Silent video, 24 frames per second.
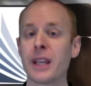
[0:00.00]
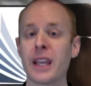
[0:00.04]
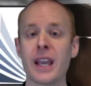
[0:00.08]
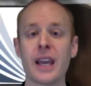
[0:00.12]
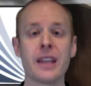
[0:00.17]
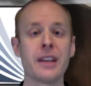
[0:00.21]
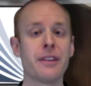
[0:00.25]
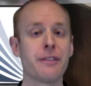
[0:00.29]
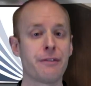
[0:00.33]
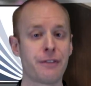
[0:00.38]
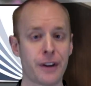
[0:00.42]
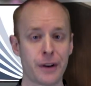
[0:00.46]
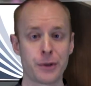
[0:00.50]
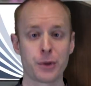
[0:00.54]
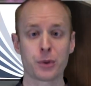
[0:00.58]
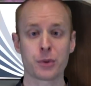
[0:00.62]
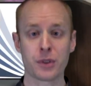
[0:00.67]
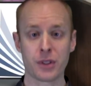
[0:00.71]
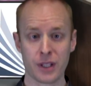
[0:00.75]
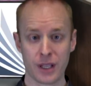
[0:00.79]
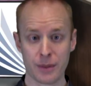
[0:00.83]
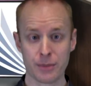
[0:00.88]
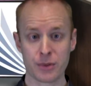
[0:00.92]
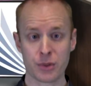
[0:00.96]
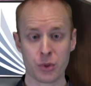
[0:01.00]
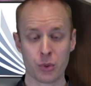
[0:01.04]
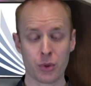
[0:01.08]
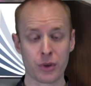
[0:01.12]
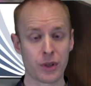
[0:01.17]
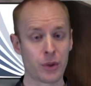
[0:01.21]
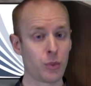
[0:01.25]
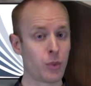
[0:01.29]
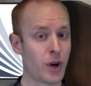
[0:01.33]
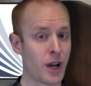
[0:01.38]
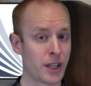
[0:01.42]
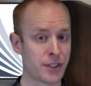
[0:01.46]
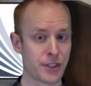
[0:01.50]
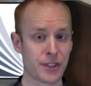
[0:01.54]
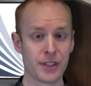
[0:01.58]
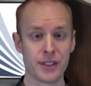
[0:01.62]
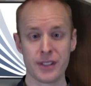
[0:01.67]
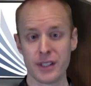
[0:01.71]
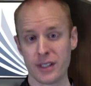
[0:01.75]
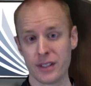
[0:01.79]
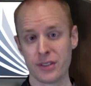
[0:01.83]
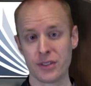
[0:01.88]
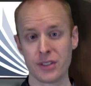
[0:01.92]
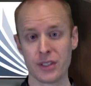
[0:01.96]
began in federal claims court in Washington,
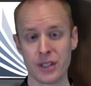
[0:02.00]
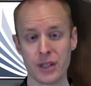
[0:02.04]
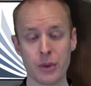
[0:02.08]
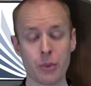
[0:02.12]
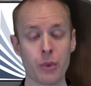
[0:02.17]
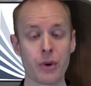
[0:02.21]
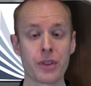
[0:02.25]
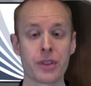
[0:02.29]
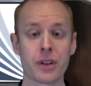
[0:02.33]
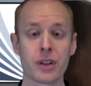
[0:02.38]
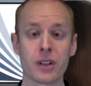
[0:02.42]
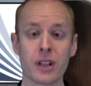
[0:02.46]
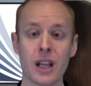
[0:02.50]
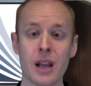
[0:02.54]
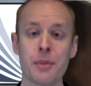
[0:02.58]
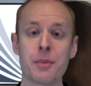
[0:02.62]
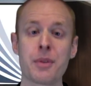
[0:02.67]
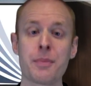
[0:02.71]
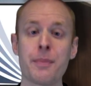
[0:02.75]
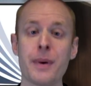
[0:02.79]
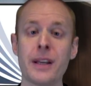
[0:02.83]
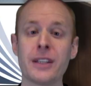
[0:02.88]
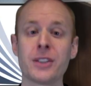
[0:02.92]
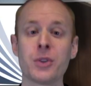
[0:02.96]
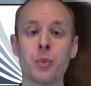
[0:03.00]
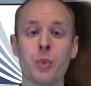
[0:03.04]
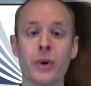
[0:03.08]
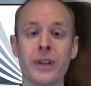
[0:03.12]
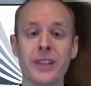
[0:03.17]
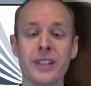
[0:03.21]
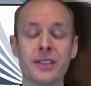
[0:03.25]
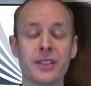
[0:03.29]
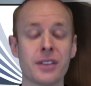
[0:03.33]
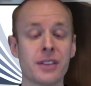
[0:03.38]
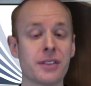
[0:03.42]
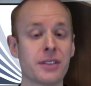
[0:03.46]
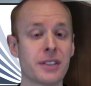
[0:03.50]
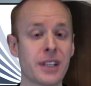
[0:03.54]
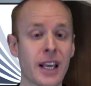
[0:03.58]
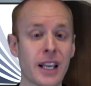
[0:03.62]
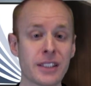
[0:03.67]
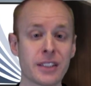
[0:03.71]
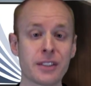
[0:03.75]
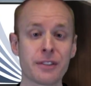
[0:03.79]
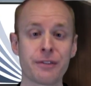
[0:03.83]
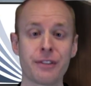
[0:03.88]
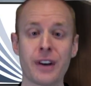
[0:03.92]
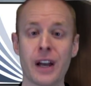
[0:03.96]
D.C., with Klamath Basin witnesses
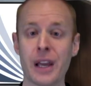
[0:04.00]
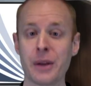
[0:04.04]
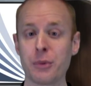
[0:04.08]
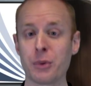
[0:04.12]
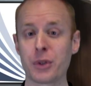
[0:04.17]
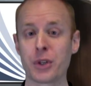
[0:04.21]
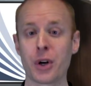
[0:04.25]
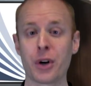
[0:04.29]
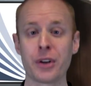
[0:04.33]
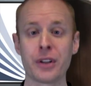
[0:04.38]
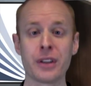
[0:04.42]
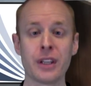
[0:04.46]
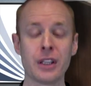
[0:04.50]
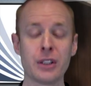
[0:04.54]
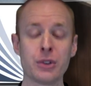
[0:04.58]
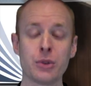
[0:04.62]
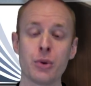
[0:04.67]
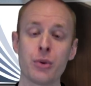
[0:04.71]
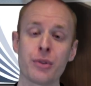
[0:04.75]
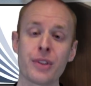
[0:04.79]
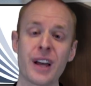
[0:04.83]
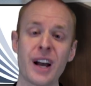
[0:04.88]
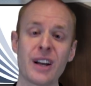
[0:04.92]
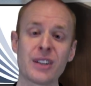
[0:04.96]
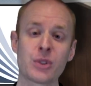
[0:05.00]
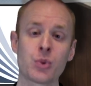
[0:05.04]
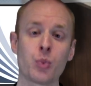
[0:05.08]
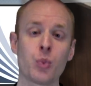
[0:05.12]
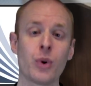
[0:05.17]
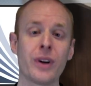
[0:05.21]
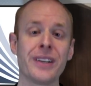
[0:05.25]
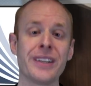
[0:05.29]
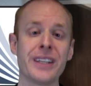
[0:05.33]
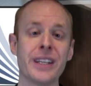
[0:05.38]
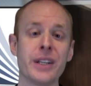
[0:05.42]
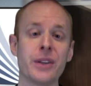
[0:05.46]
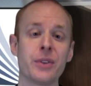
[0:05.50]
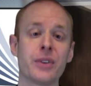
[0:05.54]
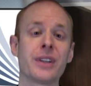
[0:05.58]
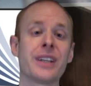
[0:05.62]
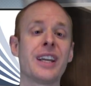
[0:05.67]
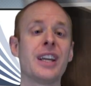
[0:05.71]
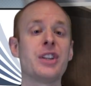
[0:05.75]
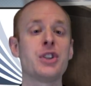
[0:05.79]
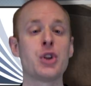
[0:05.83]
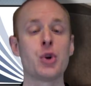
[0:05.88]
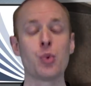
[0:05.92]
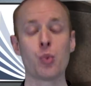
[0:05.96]
testifying regarding the 2001
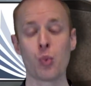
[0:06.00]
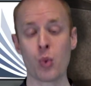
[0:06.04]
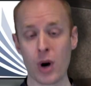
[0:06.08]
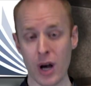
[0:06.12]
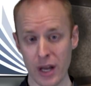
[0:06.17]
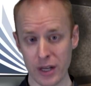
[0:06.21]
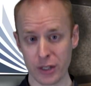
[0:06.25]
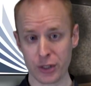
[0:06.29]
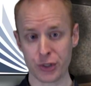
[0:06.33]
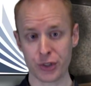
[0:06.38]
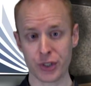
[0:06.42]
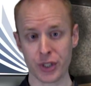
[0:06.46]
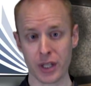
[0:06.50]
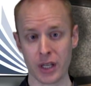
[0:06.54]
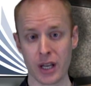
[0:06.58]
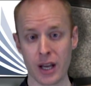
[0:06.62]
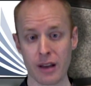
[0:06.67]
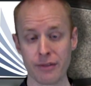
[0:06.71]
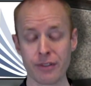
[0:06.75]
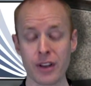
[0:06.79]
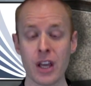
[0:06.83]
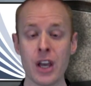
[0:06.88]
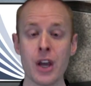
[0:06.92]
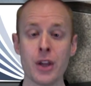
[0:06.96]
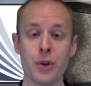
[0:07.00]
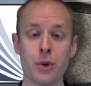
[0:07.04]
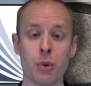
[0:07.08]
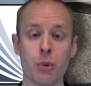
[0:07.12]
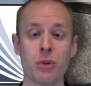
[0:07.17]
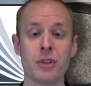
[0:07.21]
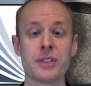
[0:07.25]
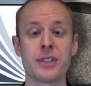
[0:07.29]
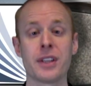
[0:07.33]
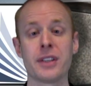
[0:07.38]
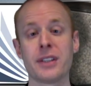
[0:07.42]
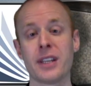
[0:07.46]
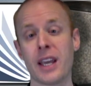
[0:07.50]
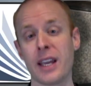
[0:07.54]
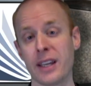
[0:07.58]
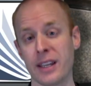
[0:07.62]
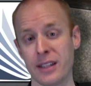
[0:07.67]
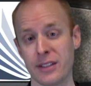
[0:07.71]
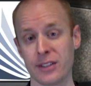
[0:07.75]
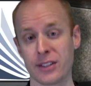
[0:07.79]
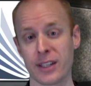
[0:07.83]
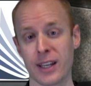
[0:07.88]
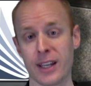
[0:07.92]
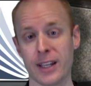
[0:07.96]
irrigation water shutoff, known as the
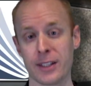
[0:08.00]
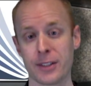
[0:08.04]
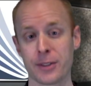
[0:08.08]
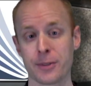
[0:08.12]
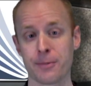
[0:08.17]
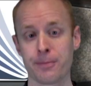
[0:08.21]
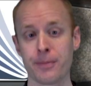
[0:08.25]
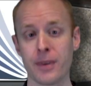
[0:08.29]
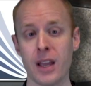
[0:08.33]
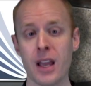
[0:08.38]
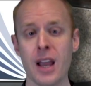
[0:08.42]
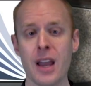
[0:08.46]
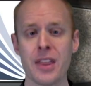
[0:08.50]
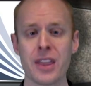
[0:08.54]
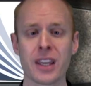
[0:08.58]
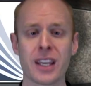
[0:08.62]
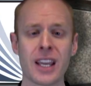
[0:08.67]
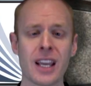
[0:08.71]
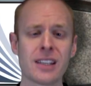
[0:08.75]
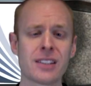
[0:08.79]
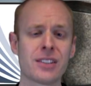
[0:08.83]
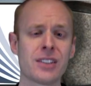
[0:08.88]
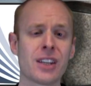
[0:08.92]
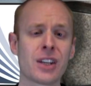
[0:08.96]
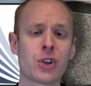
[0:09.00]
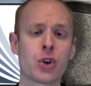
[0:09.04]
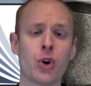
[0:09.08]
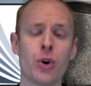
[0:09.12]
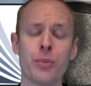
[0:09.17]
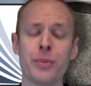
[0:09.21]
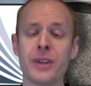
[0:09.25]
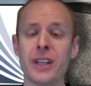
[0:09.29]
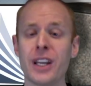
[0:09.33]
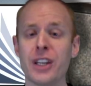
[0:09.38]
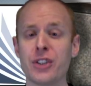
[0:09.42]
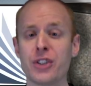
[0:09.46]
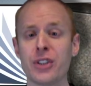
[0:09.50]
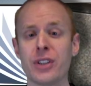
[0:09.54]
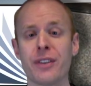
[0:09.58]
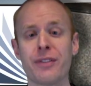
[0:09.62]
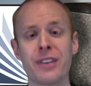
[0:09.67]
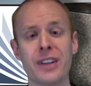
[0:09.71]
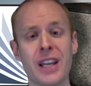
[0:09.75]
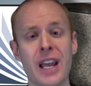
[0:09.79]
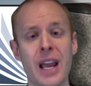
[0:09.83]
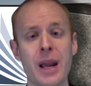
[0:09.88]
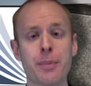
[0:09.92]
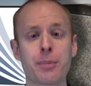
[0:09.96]
Takings case. The case is a culmination of
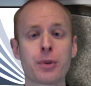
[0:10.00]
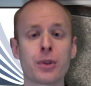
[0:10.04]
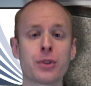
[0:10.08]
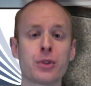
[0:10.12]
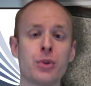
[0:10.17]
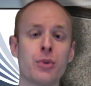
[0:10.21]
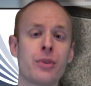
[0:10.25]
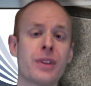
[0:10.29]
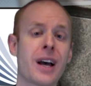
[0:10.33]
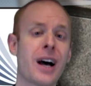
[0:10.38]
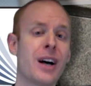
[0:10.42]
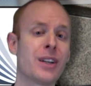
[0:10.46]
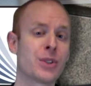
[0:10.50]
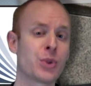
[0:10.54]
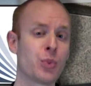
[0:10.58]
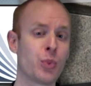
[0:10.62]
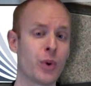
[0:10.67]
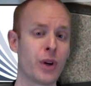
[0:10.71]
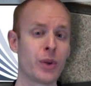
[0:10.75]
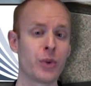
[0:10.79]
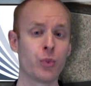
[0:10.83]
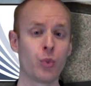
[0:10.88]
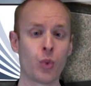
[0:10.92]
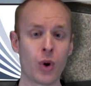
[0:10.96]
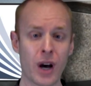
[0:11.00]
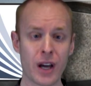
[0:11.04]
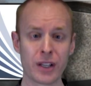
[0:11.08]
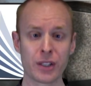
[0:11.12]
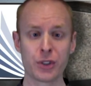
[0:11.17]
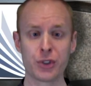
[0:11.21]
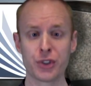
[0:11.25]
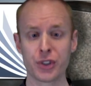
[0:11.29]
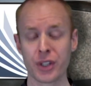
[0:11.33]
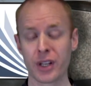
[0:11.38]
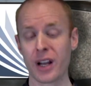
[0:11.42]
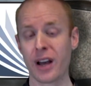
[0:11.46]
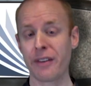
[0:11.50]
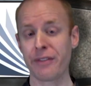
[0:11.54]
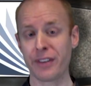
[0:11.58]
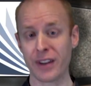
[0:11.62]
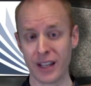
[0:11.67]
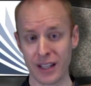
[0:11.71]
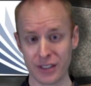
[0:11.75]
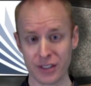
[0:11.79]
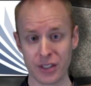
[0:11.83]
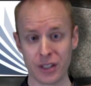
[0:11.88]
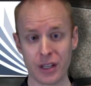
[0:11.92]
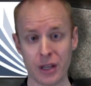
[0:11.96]
an April 2001 water shutoff
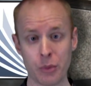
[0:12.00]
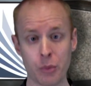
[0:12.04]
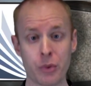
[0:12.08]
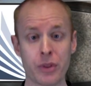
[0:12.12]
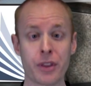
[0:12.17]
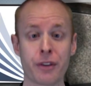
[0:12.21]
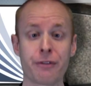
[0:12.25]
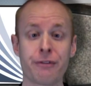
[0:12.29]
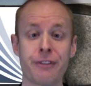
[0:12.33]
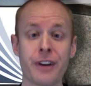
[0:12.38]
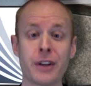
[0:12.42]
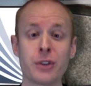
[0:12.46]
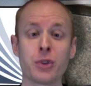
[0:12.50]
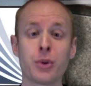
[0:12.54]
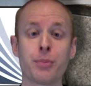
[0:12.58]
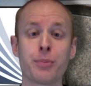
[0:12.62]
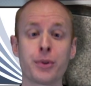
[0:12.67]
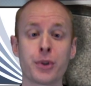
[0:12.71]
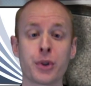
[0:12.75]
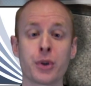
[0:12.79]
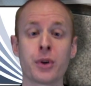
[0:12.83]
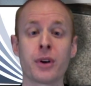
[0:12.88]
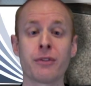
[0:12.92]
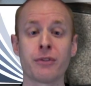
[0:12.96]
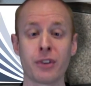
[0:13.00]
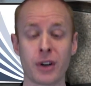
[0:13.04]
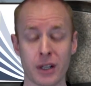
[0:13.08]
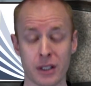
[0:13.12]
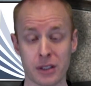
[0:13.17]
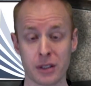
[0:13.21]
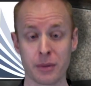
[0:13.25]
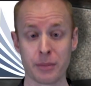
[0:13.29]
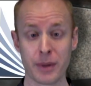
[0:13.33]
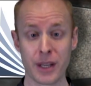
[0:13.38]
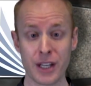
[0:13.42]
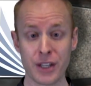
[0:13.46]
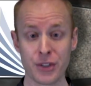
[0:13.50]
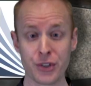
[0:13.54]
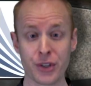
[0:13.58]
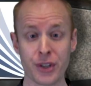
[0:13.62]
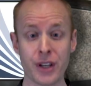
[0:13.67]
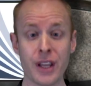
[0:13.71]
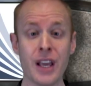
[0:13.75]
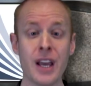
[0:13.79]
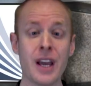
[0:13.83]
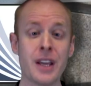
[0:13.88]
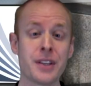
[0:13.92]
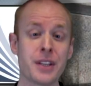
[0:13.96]
incident with the Federal Bureau of
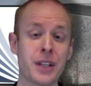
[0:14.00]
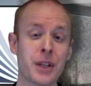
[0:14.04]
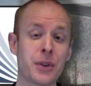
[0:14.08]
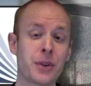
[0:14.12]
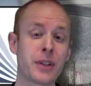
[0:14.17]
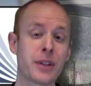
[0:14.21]
Reclamation to